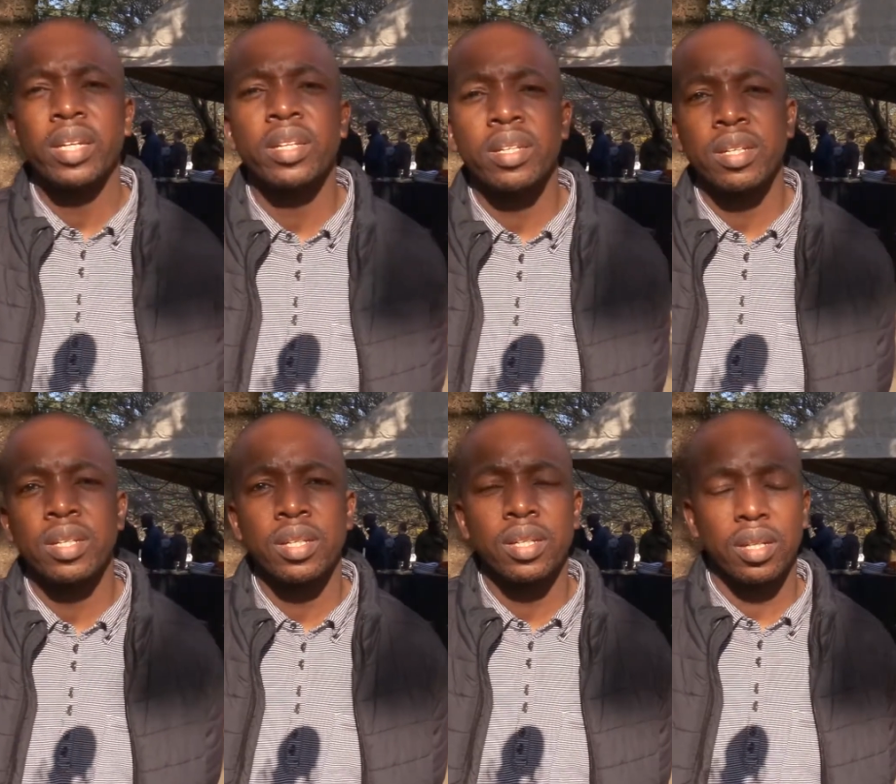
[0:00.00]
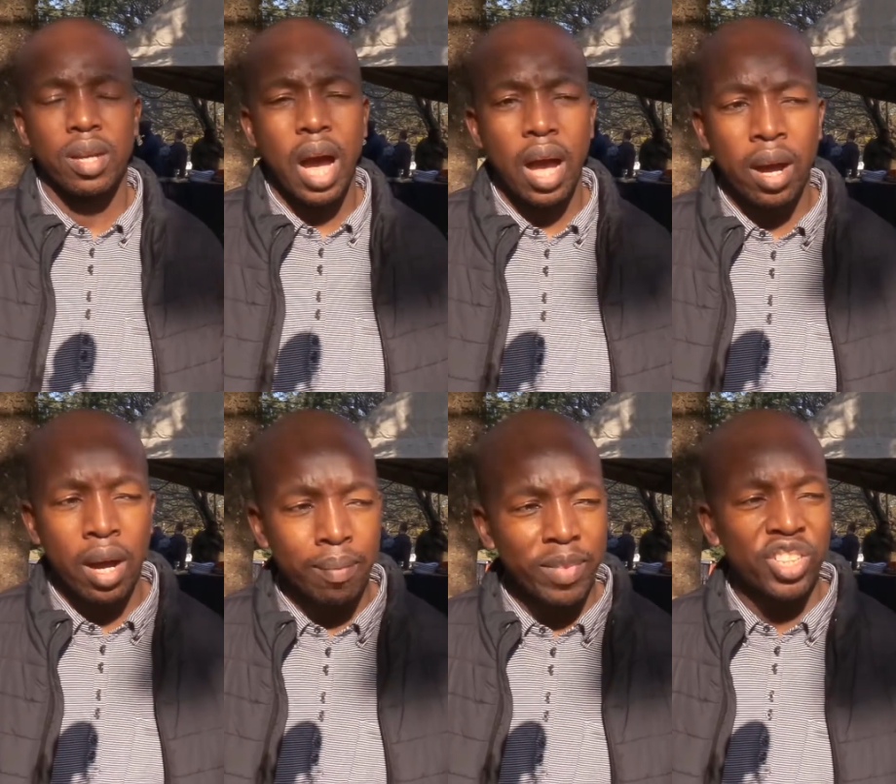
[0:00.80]
in
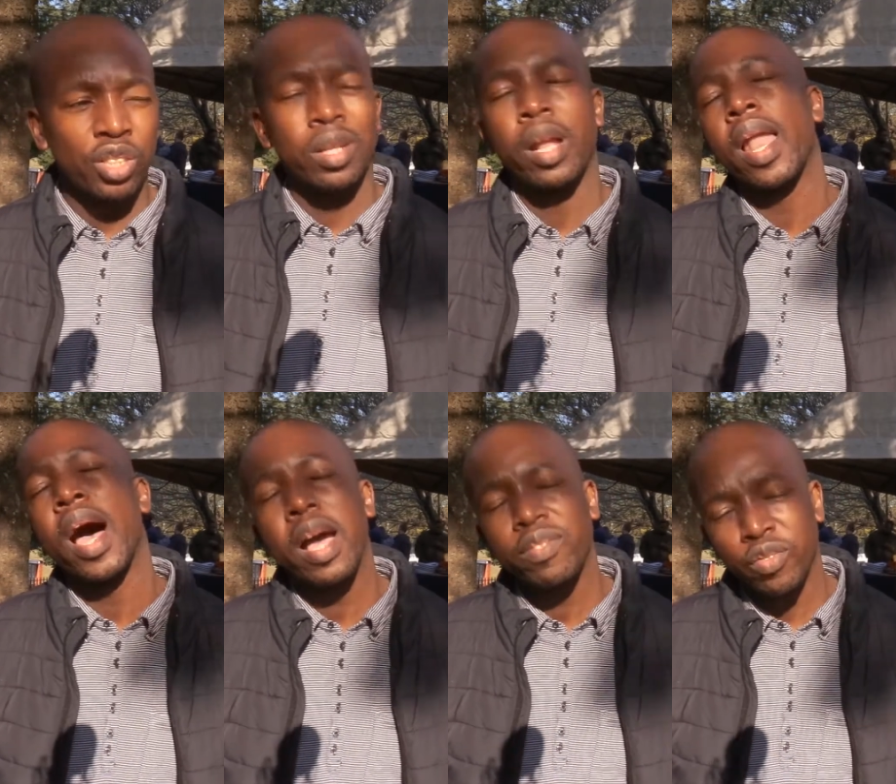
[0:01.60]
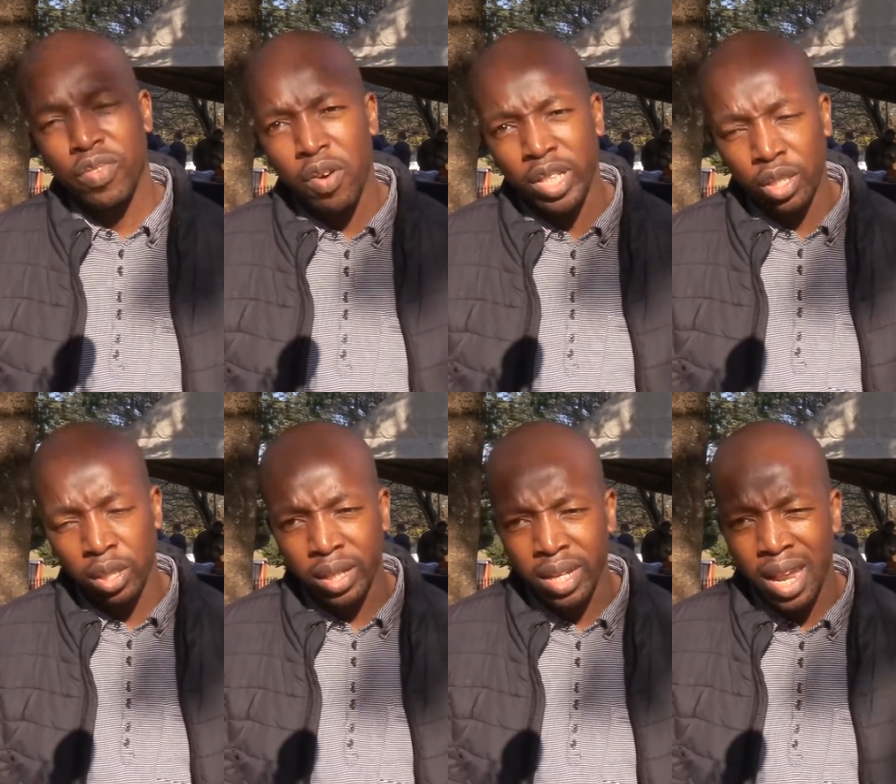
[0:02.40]
um, the lives of our
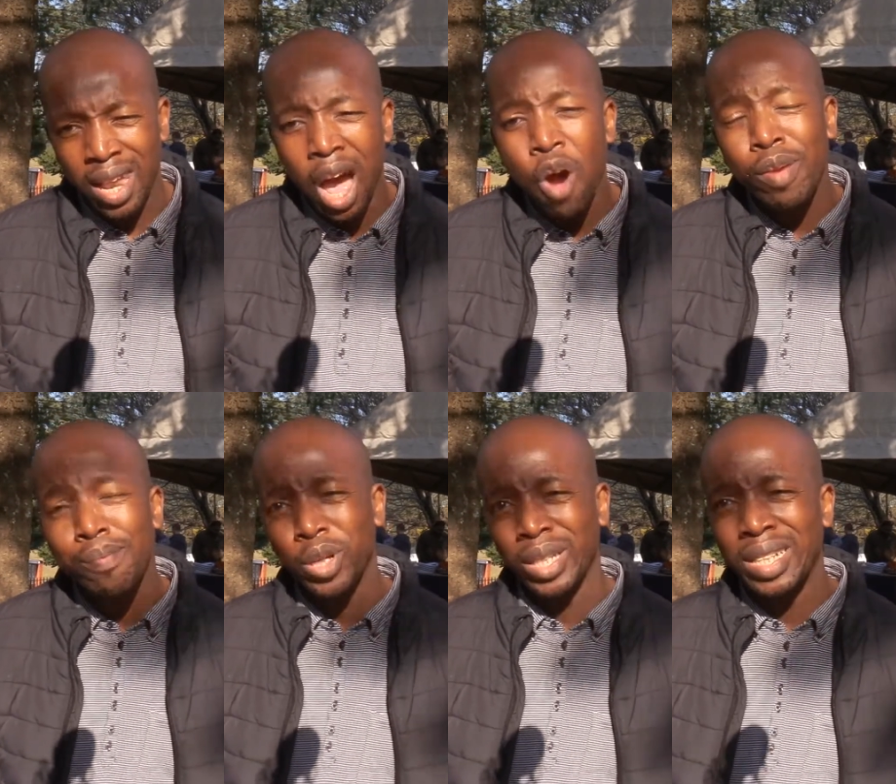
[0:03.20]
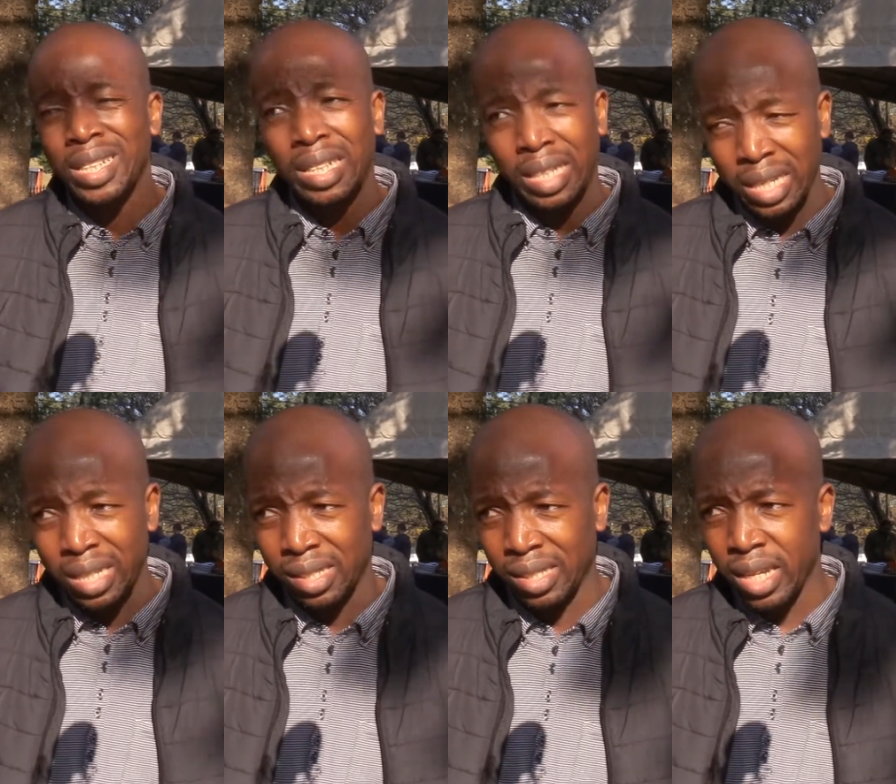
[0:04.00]
children and how important it is.